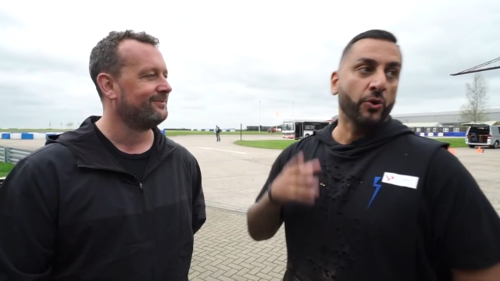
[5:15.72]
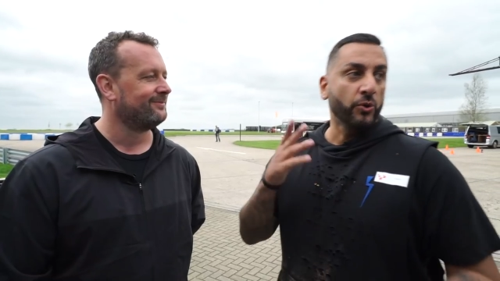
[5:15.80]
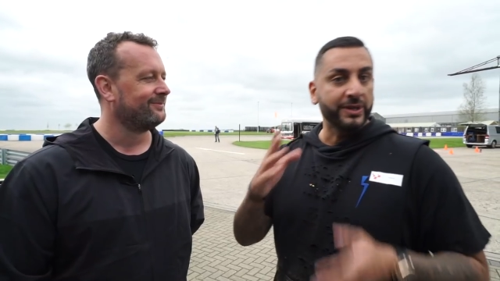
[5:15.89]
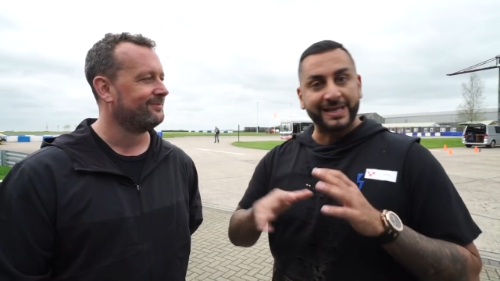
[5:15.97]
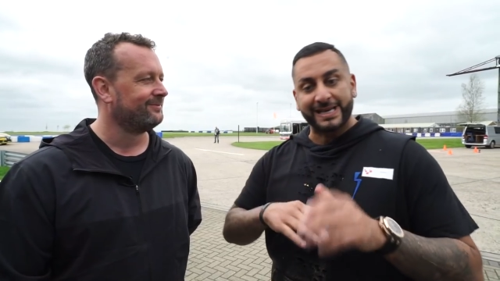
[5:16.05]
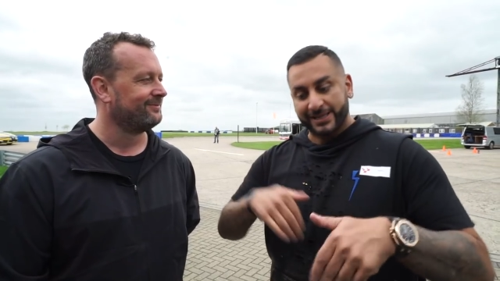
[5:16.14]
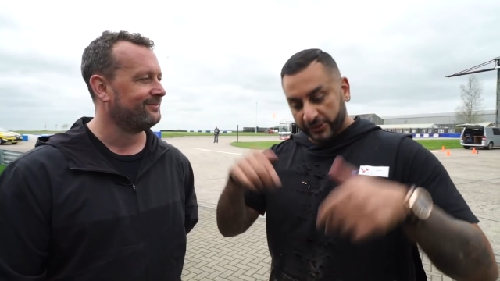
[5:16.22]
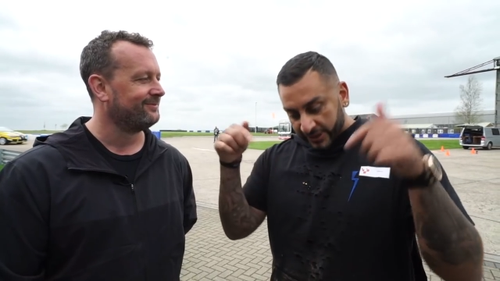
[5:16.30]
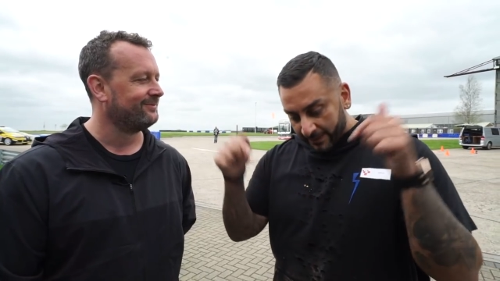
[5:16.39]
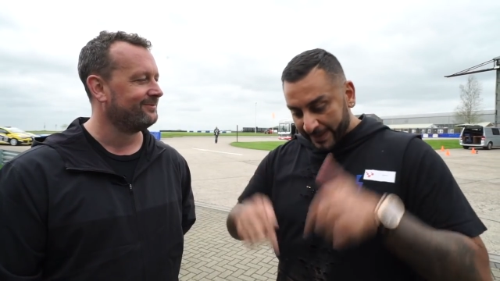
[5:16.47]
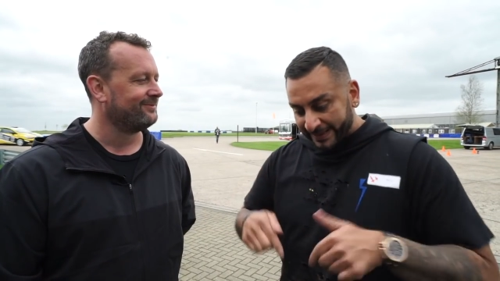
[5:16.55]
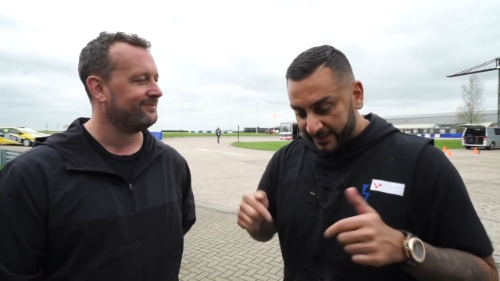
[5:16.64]
Speaker 1: All the details are going
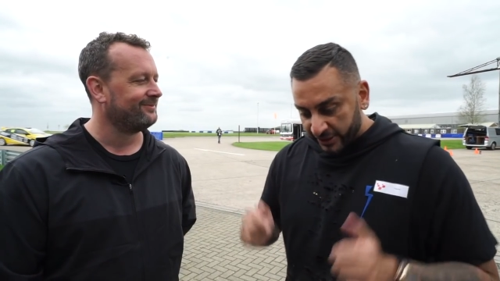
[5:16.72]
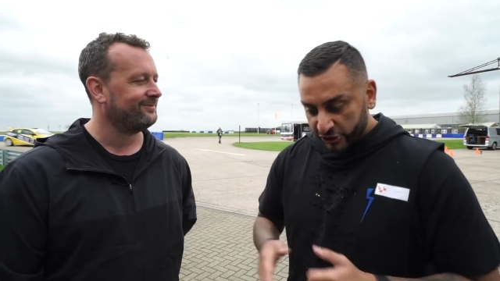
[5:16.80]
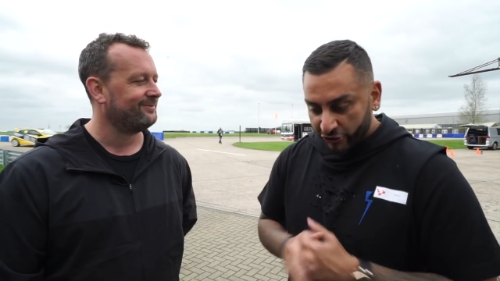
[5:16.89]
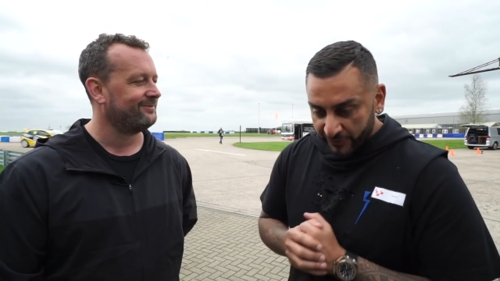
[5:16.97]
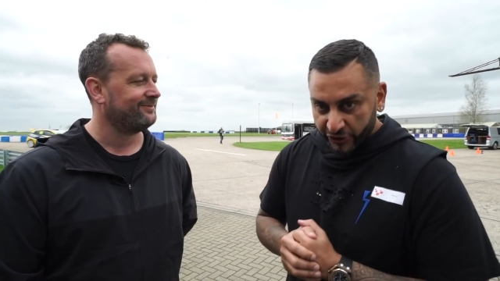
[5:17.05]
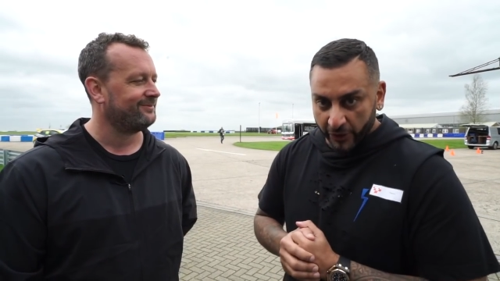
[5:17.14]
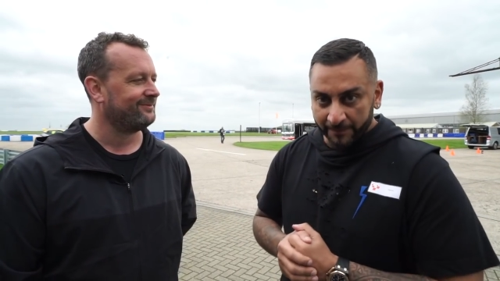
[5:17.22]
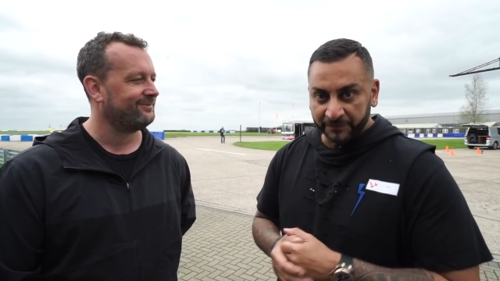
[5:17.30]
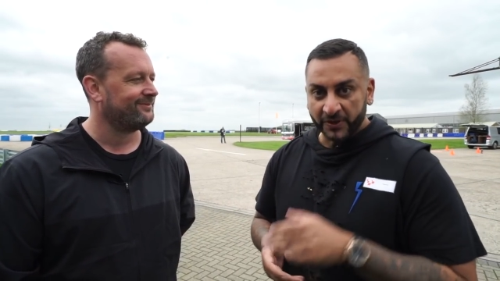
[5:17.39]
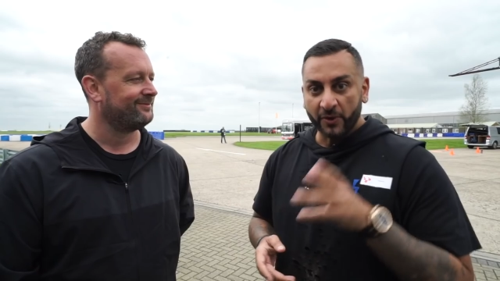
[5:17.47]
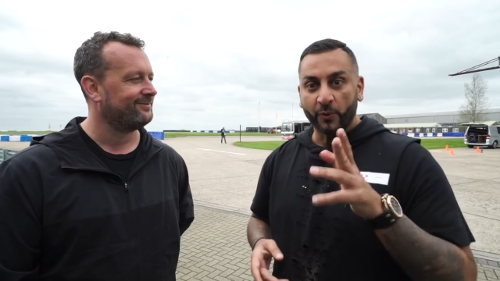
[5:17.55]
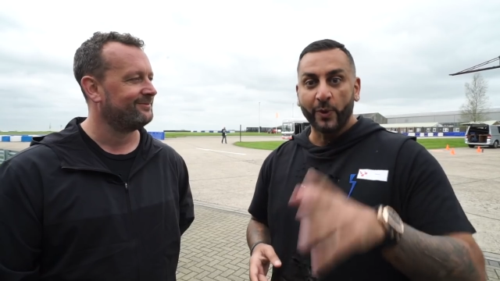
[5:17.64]
to be in the description.
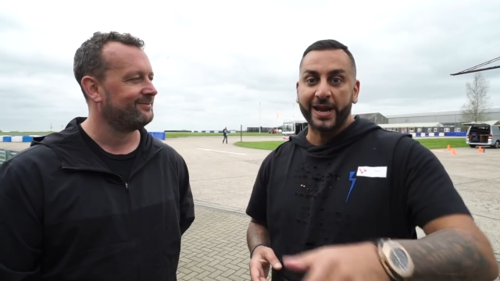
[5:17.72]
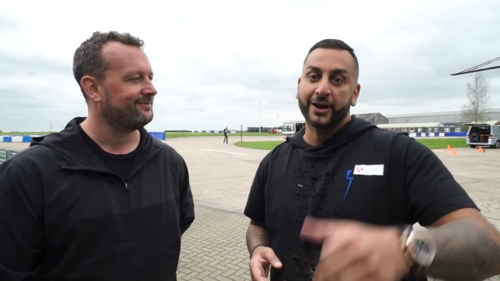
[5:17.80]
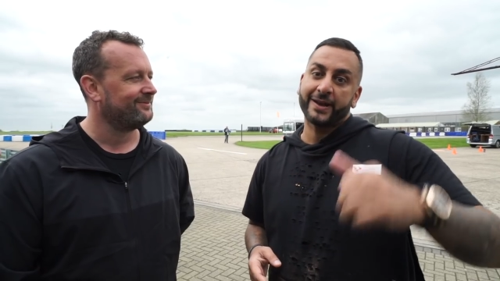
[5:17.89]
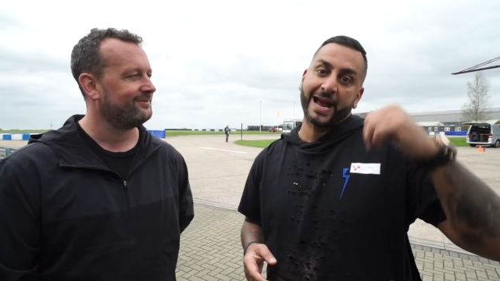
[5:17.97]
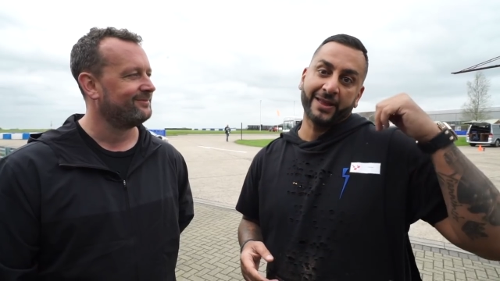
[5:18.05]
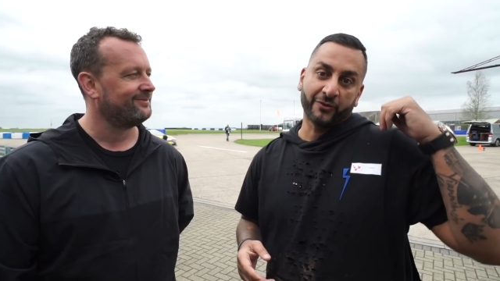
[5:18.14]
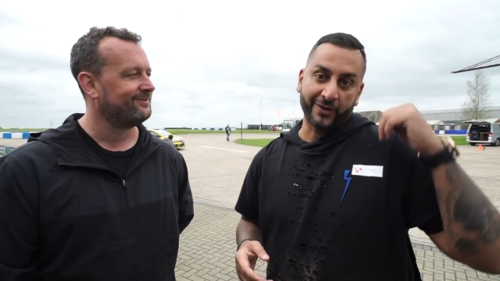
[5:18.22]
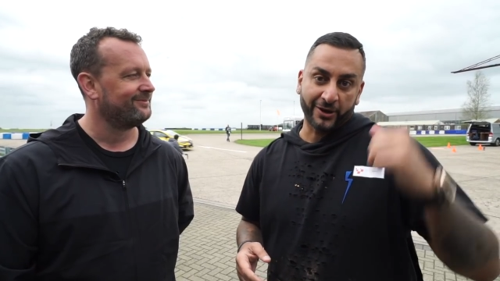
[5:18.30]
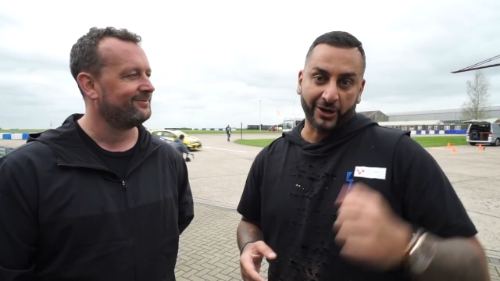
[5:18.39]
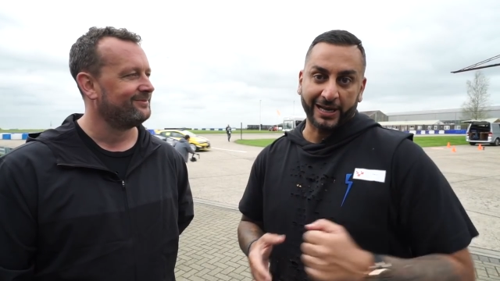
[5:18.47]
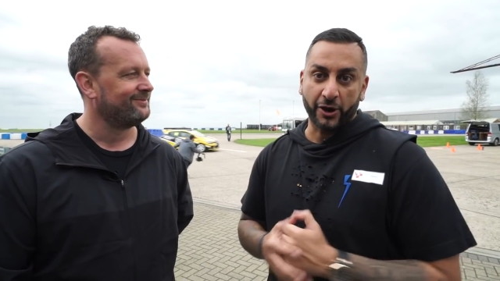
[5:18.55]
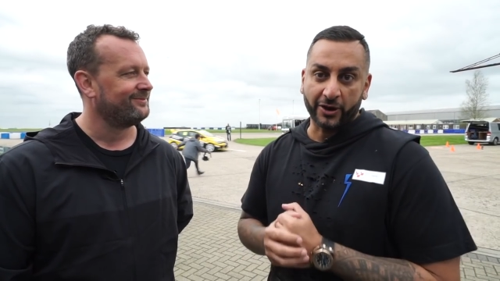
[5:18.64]
We're going out in the
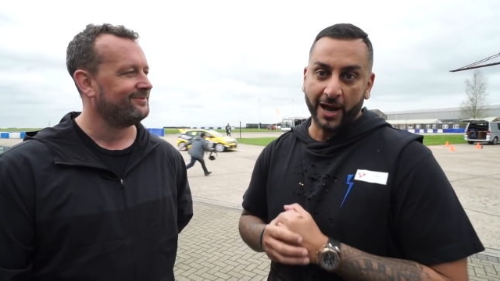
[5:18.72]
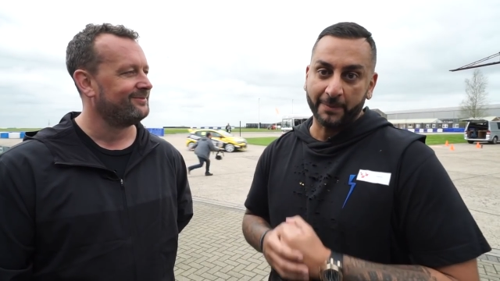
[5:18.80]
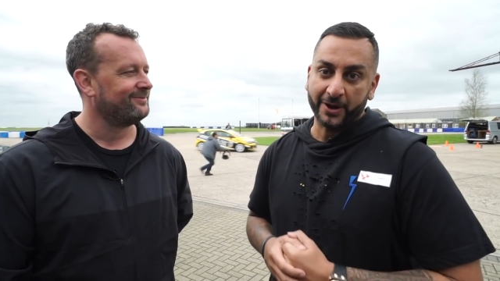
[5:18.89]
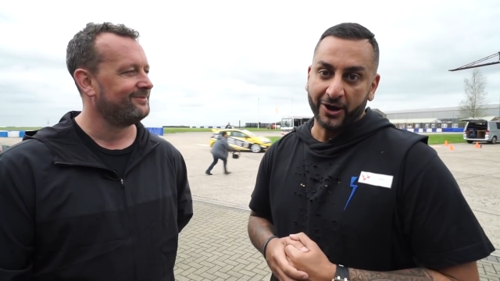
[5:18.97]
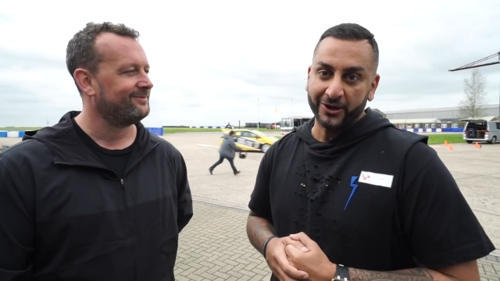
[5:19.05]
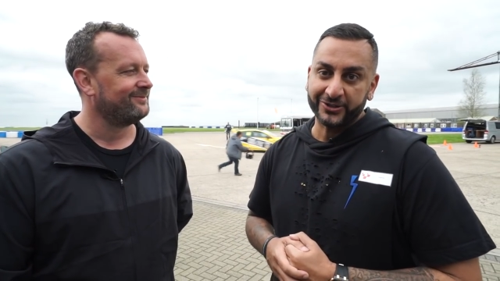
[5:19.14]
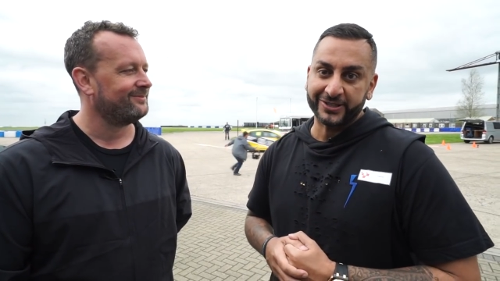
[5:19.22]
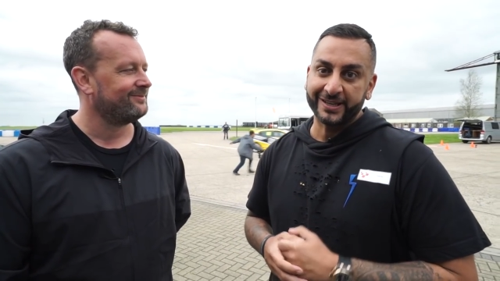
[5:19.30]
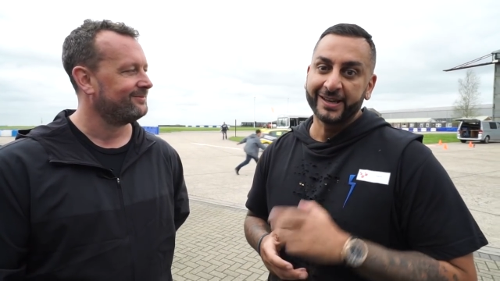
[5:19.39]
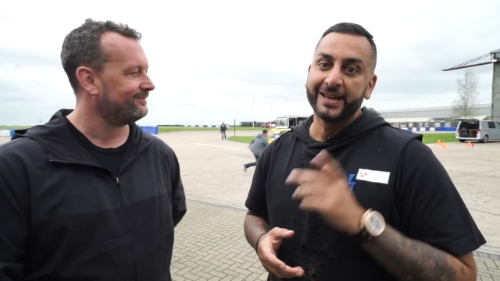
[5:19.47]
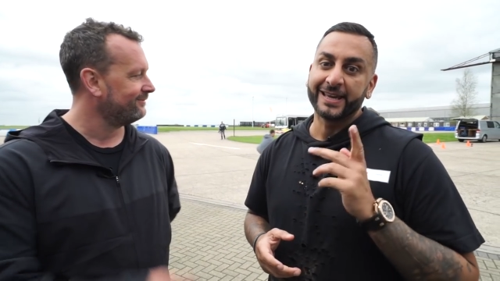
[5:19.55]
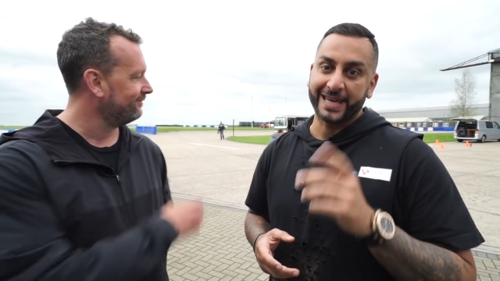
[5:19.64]
Renault Clio Cup cars.
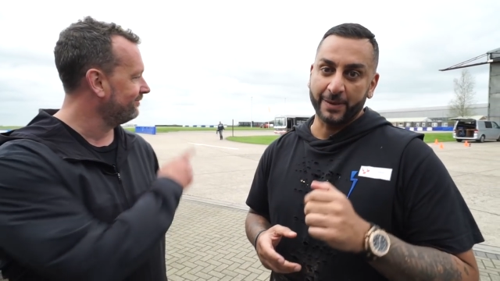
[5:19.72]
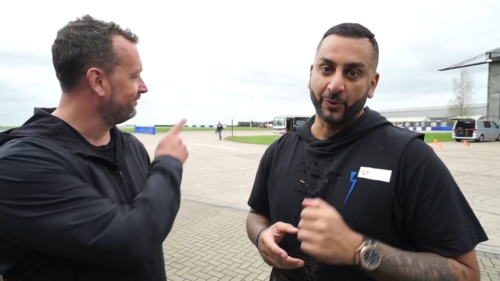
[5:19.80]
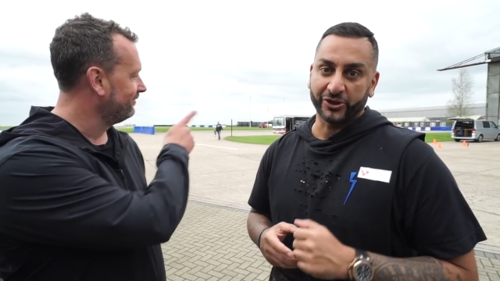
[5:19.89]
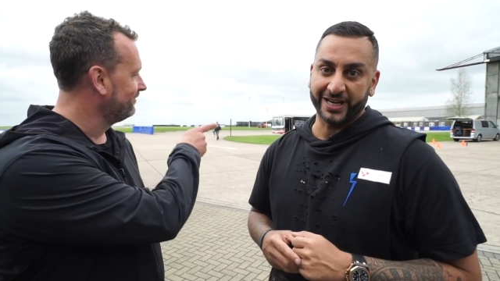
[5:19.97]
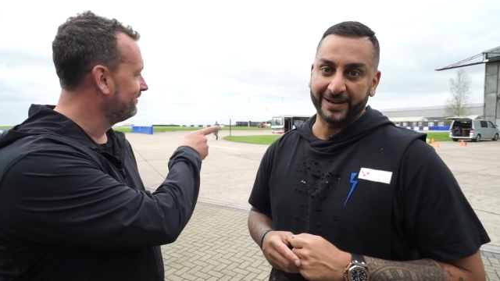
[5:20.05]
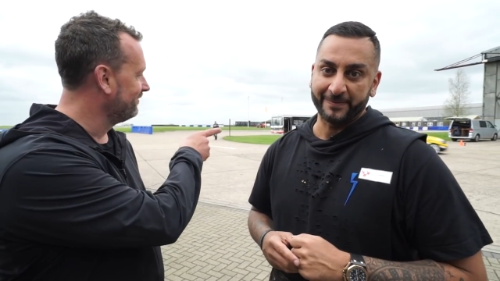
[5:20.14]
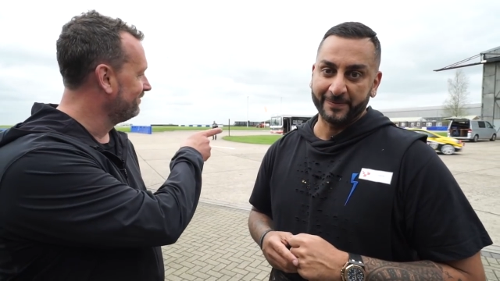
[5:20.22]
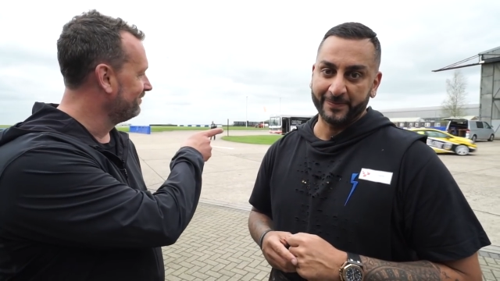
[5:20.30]
Keep watching.